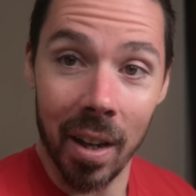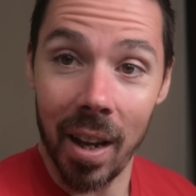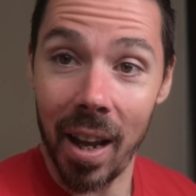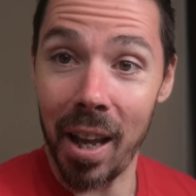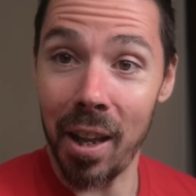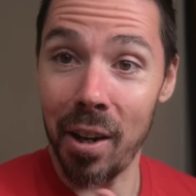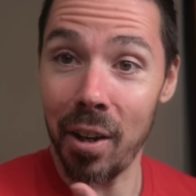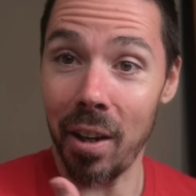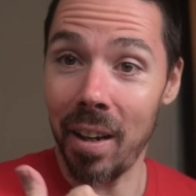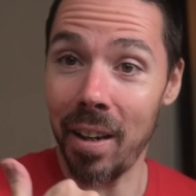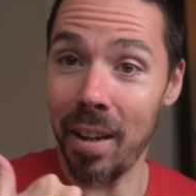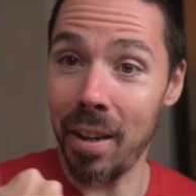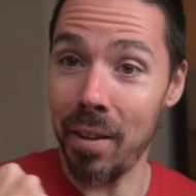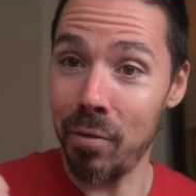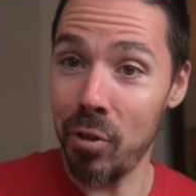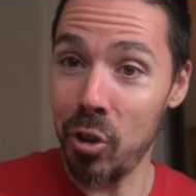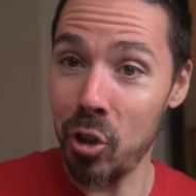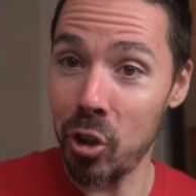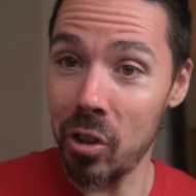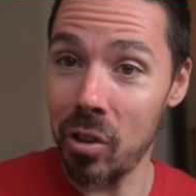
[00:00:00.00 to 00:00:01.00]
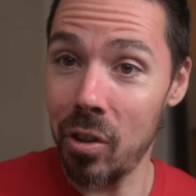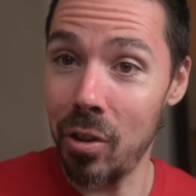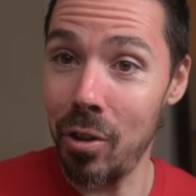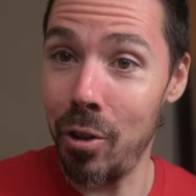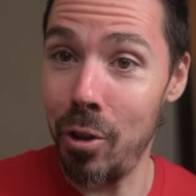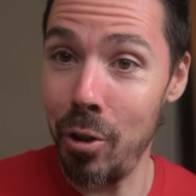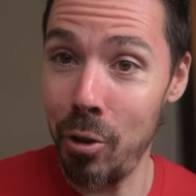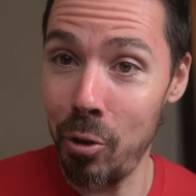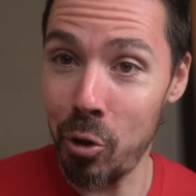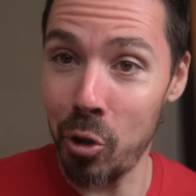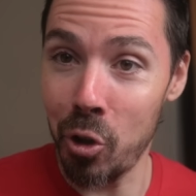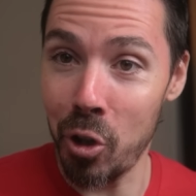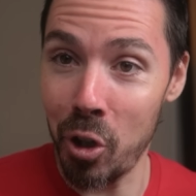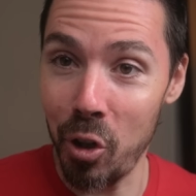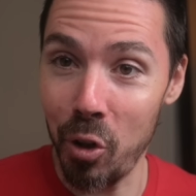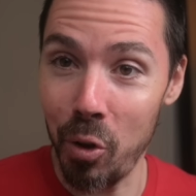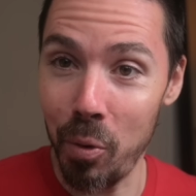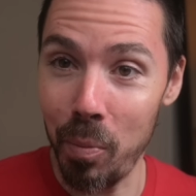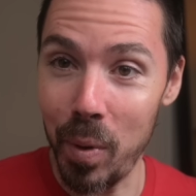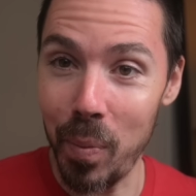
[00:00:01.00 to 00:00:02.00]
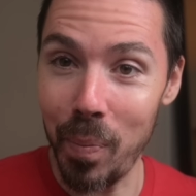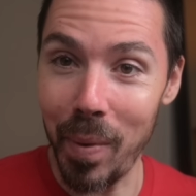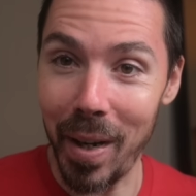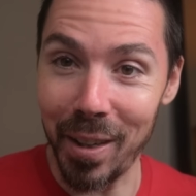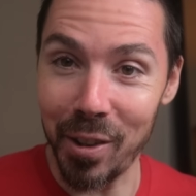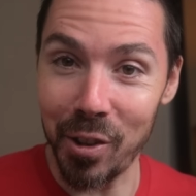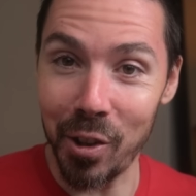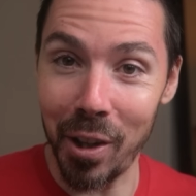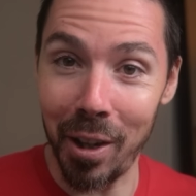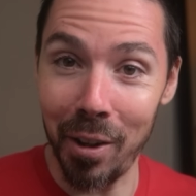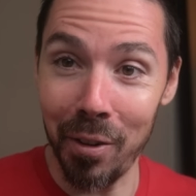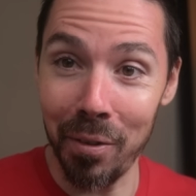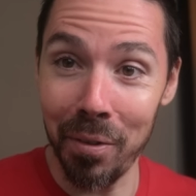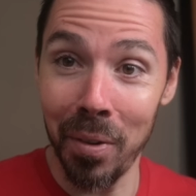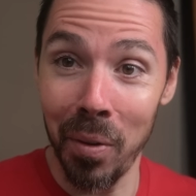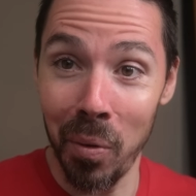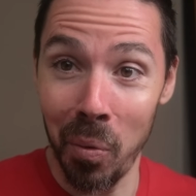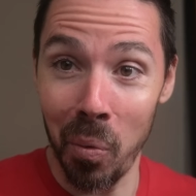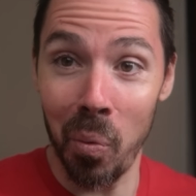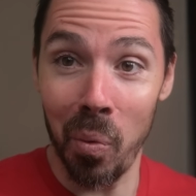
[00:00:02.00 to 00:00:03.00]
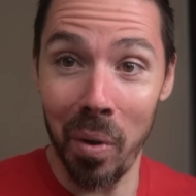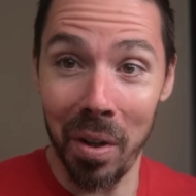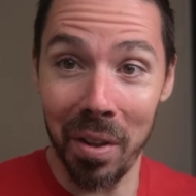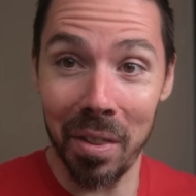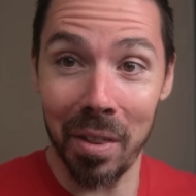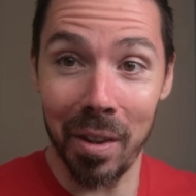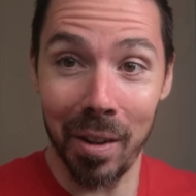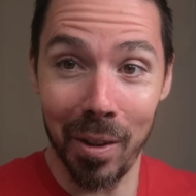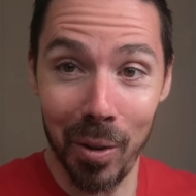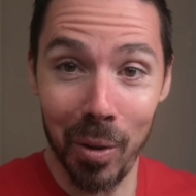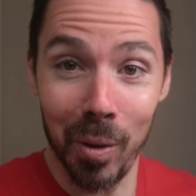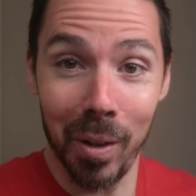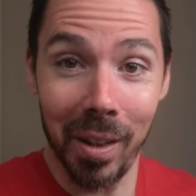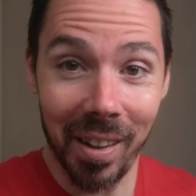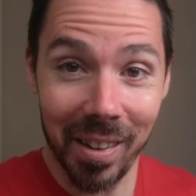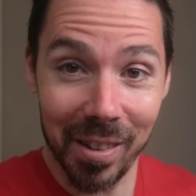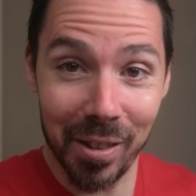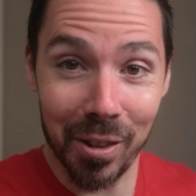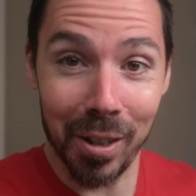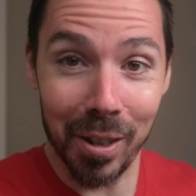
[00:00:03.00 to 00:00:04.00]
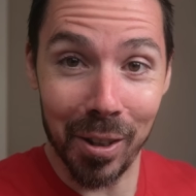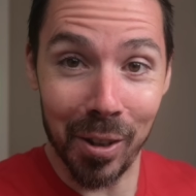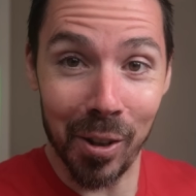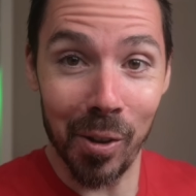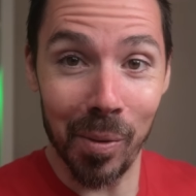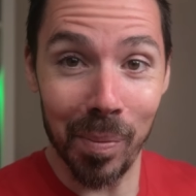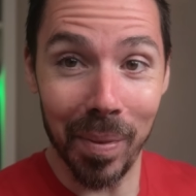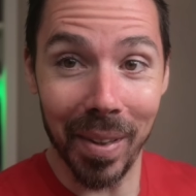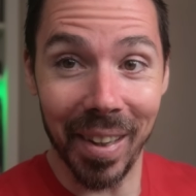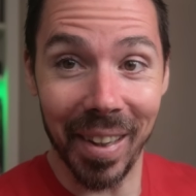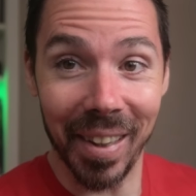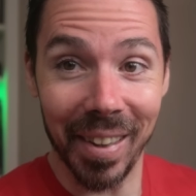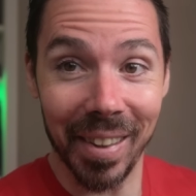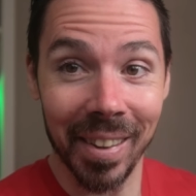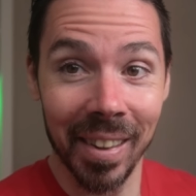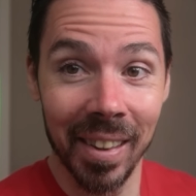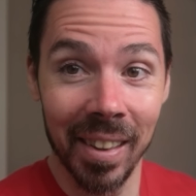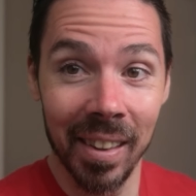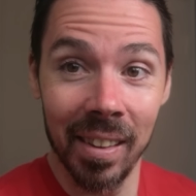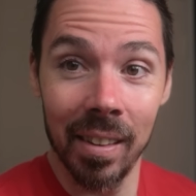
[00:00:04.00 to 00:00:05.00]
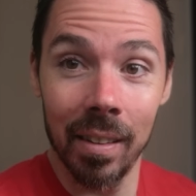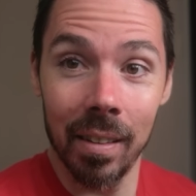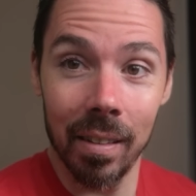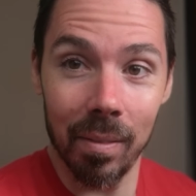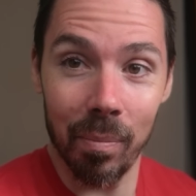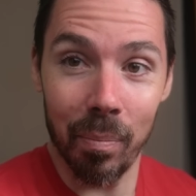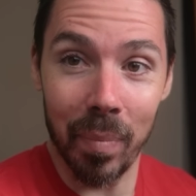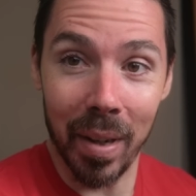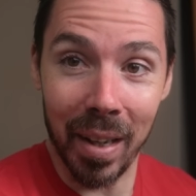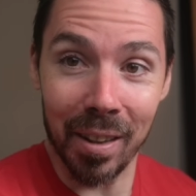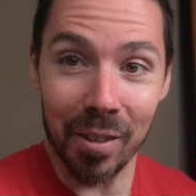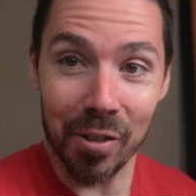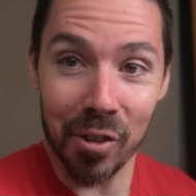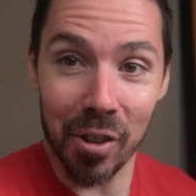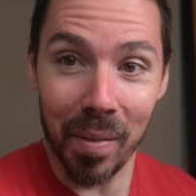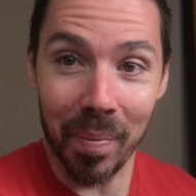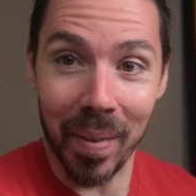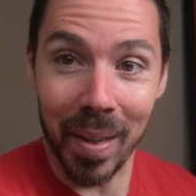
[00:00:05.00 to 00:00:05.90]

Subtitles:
And I have just douche-tubed myself with the Ulanzi tube light balanced on